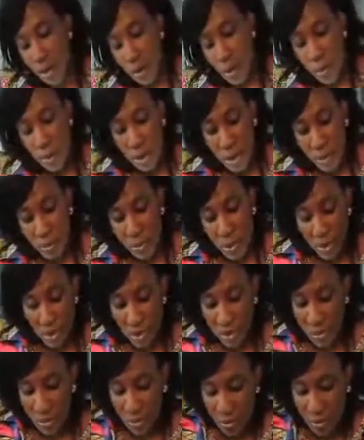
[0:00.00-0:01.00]
with a bit
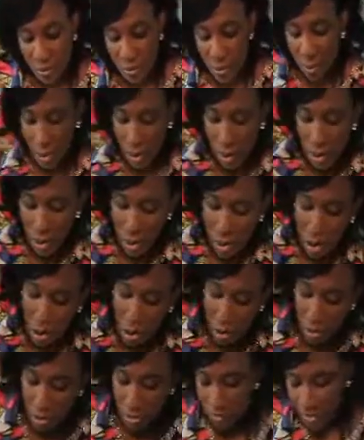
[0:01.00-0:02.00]
of
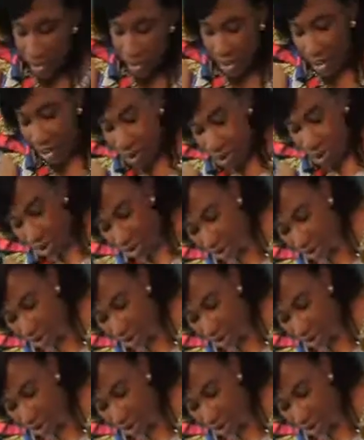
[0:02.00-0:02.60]
crayfish